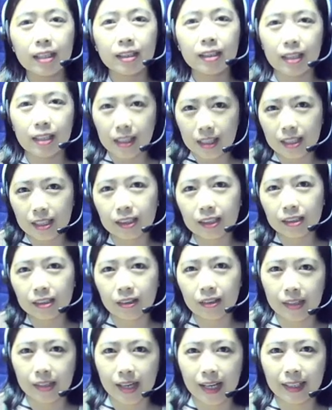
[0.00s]
is the
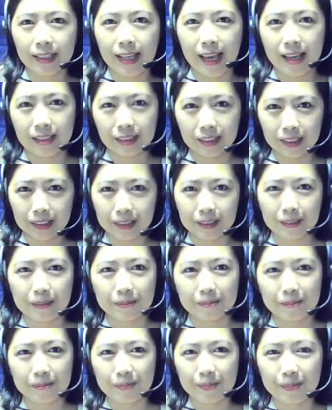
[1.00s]
correct answer.
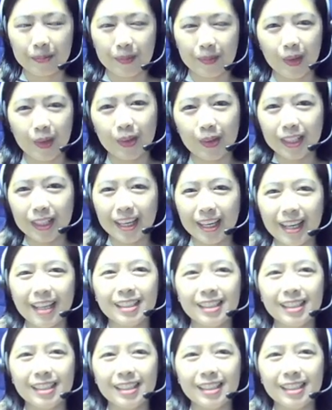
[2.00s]
Okay,